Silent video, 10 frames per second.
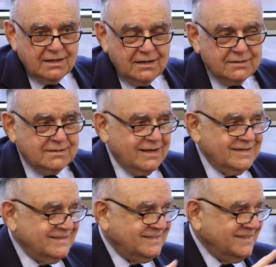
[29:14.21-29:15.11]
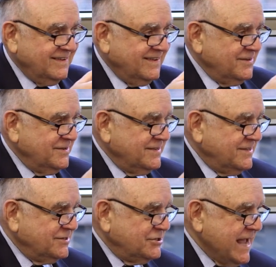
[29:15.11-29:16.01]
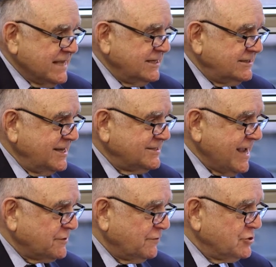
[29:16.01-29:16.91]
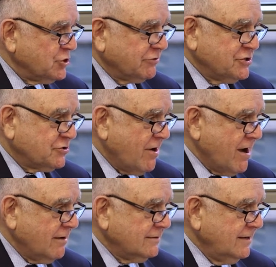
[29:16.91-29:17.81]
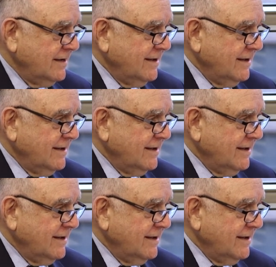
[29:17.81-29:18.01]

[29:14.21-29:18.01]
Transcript: He says uh, the SEC has asked for a jury trial,